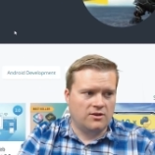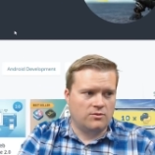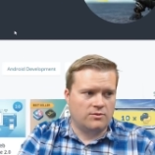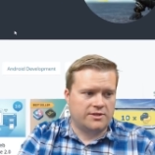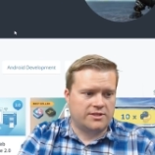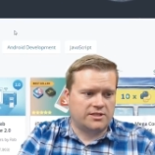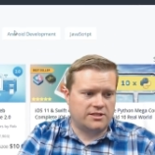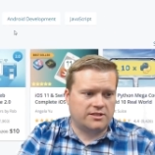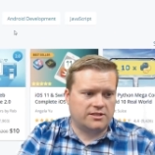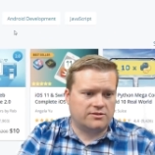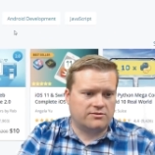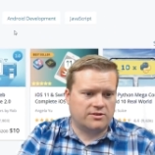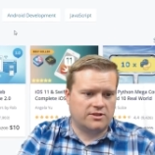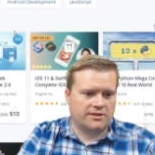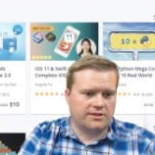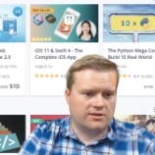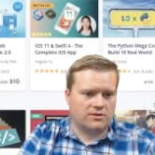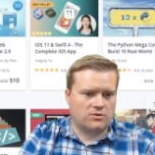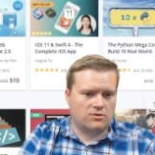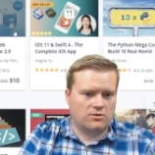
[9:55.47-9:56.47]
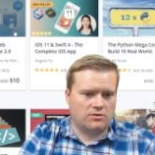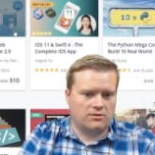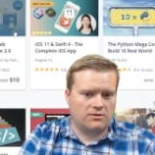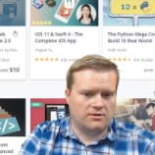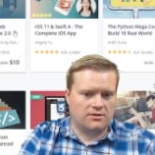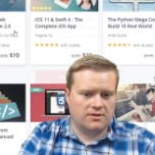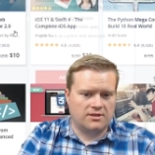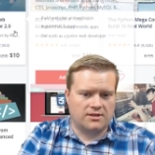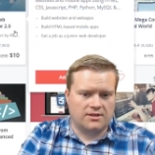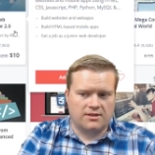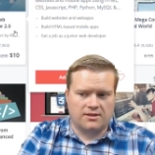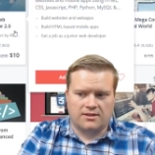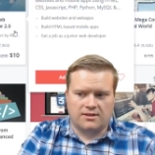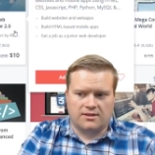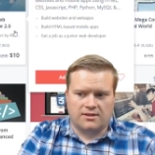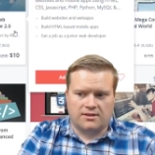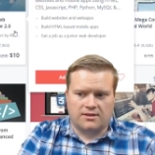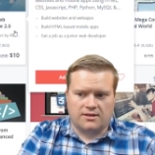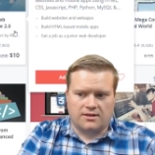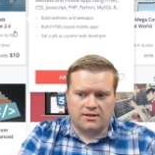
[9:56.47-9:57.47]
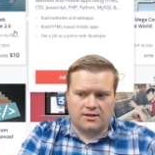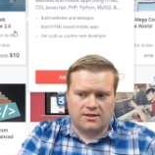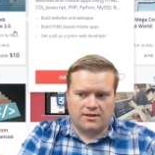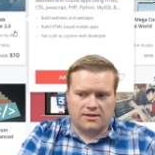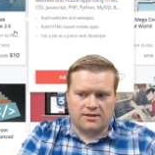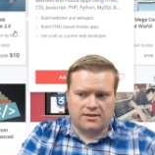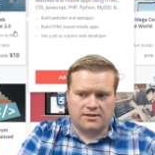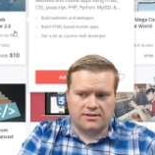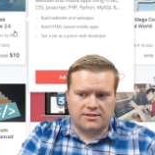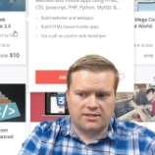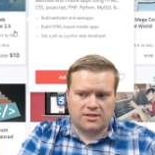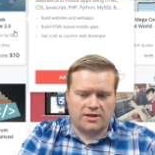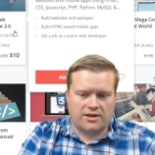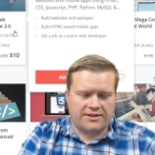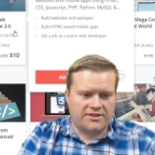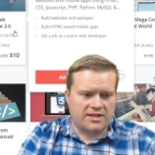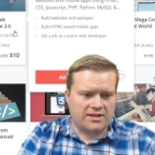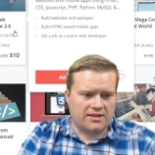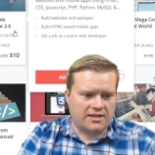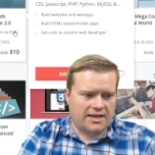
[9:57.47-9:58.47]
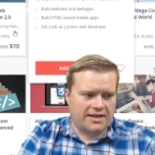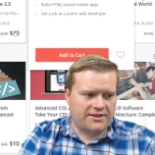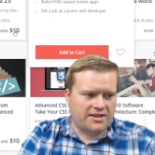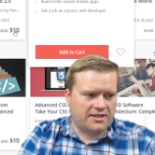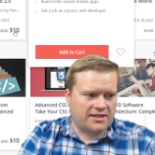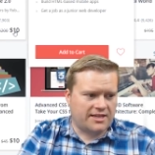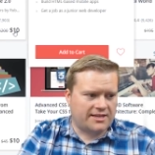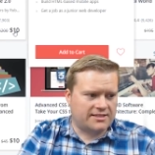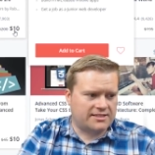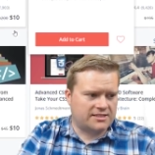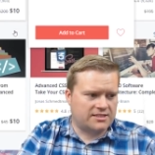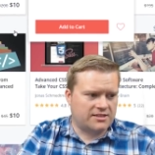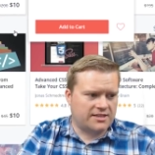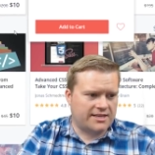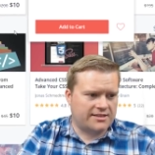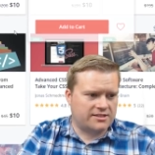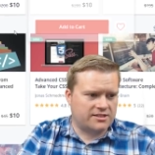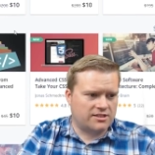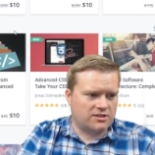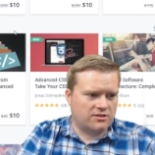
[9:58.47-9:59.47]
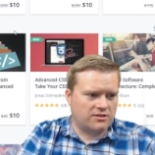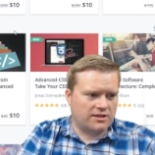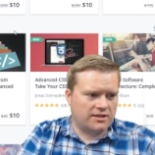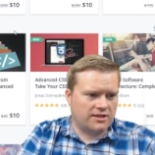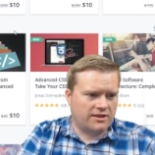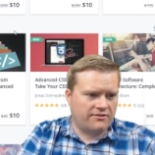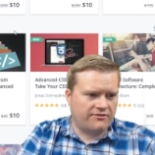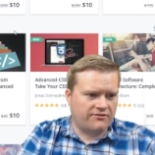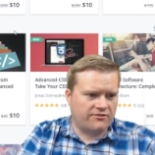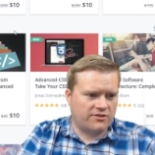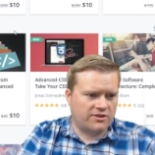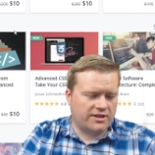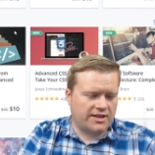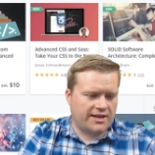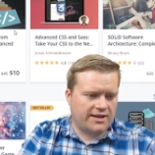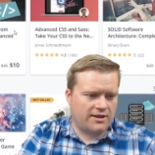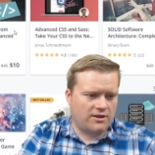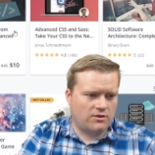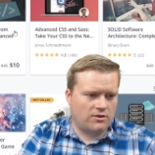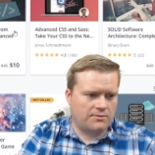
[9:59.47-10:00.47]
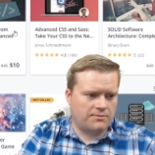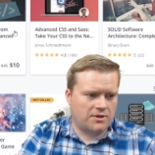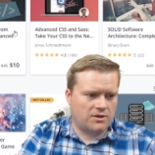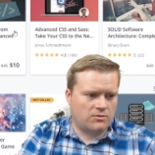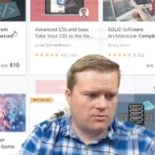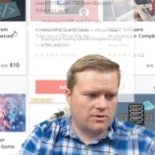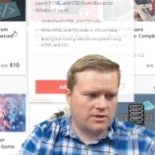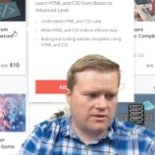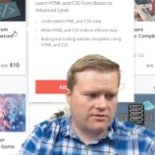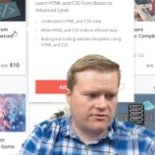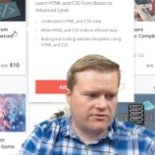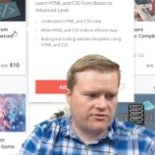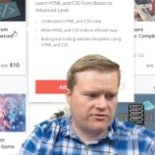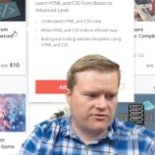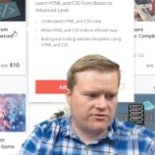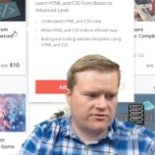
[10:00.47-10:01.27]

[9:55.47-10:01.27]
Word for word: which is really cool. So I think I think that's that's good enough for now. I mean, we've